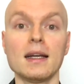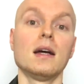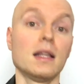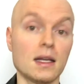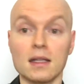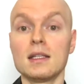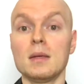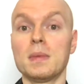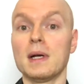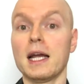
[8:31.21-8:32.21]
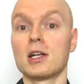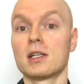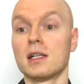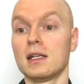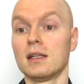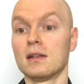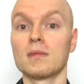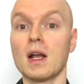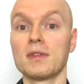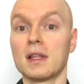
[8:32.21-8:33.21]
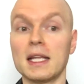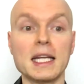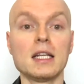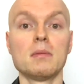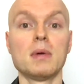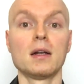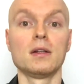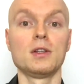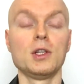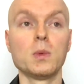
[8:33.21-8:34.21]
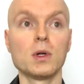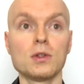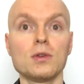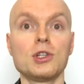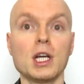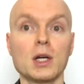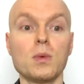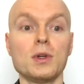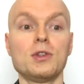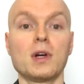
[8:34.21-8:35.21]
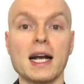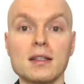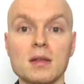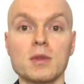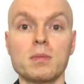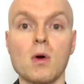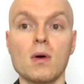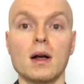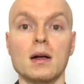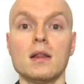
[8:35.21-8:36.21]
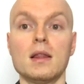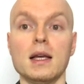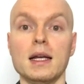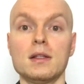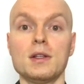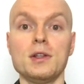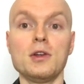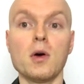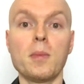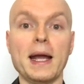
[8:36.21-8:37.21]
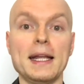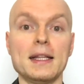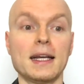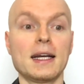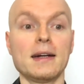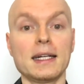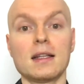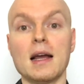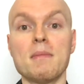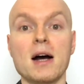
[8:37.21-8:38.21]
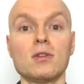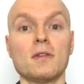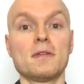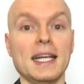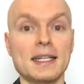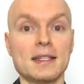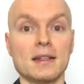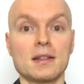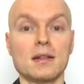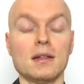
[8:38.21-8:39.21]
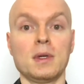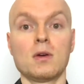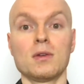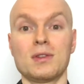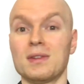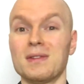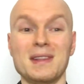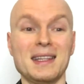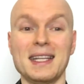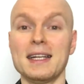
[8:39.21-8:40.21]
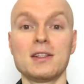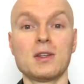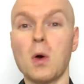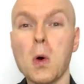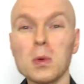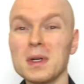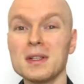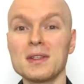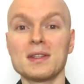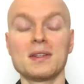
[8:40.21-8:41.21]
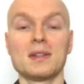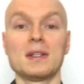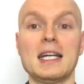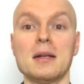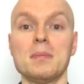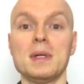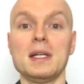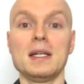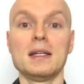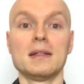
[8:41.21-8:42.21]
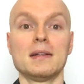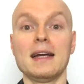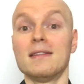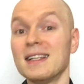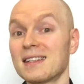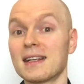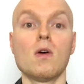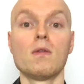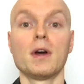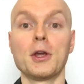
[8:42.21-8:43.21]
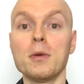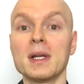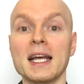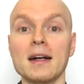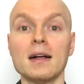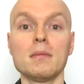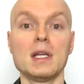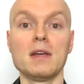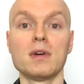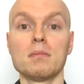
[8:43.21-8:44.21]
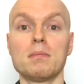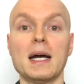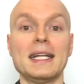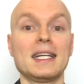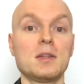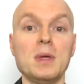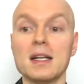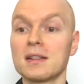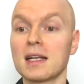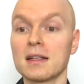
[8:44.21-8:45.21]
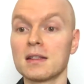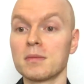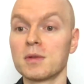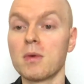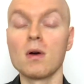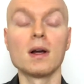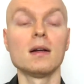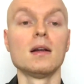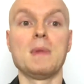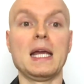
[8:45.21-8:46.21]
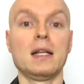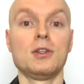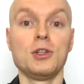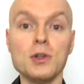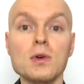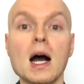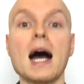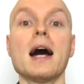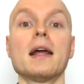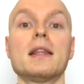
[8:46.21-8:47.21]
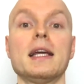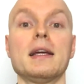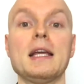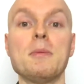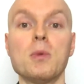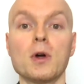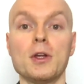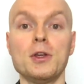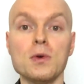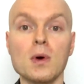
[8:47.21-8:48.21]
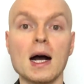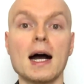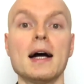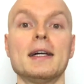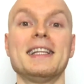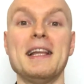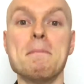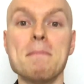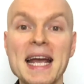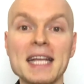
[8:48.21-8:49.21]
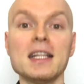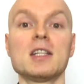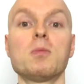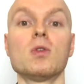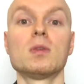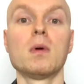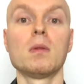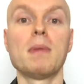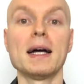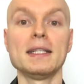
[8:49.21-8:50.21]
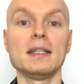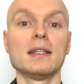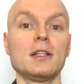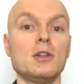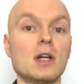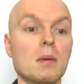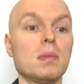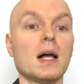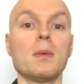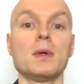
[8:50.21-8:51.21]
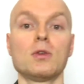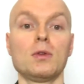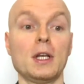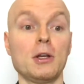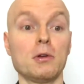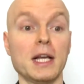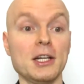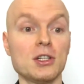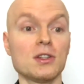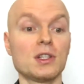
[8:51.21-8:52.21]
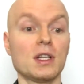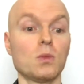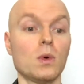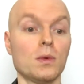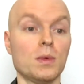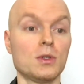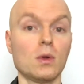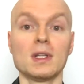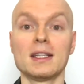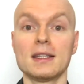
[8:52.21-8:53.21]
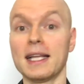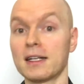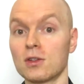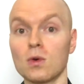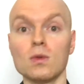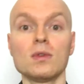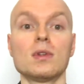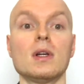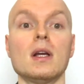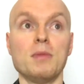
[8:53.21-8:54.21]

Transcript: Another tip, actually, after thinking about it, you want to check with your customs broker that you're paying the correct amount of taxes, because there is always can be a risk of a human error, even by an experienced customs broker, and you are the importer, you are the main responsible party that you comply with all the regulations and with all the tax rules.